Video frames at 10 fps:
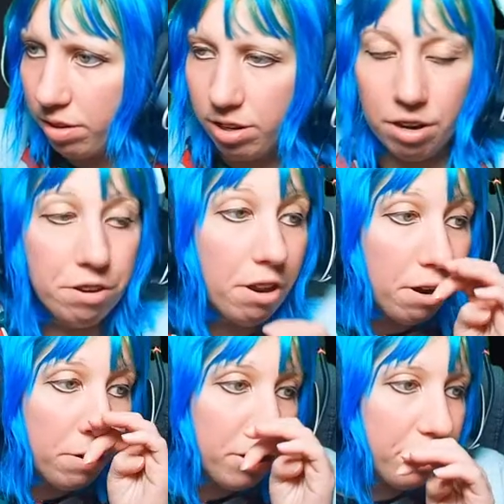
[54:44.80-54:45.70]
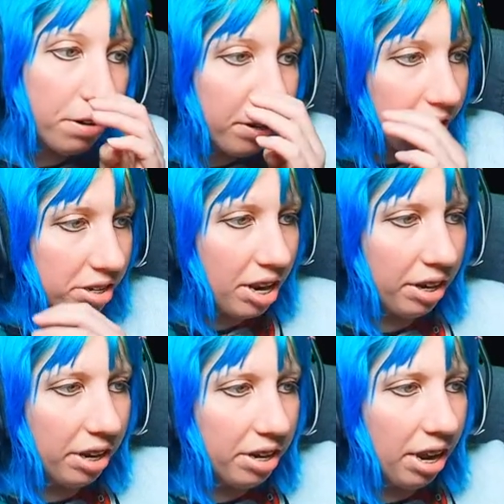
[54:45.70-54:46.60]
So no stockings
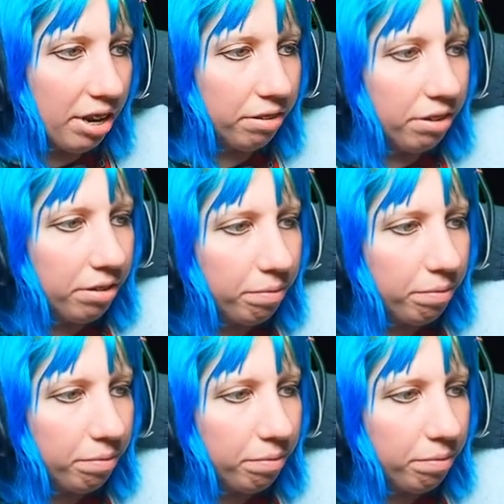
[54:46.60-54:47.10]
hanging down.